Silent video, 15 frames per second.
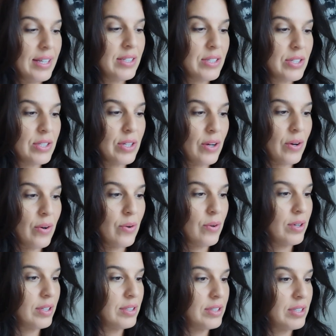So
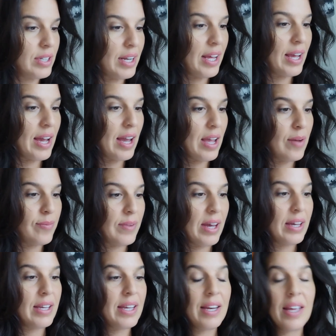today I am not
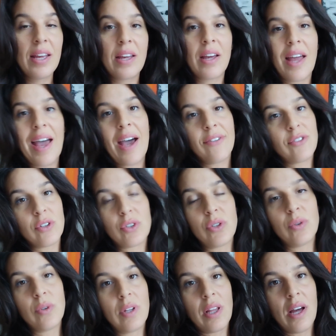eating after 2
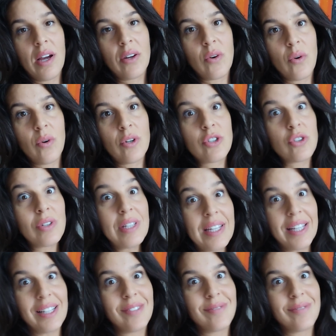o'clock or drinking